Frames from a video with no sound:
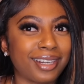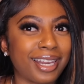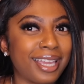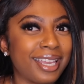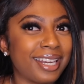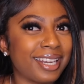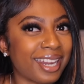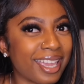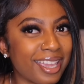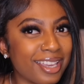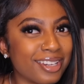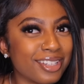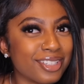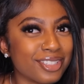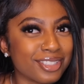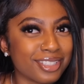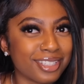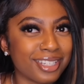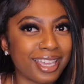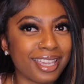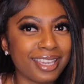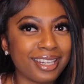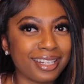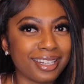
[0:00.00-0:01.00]
Like, they
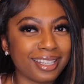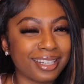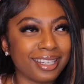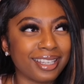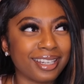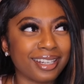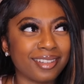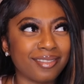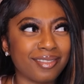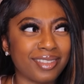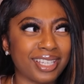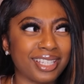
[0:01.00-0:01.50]
did it. And I'm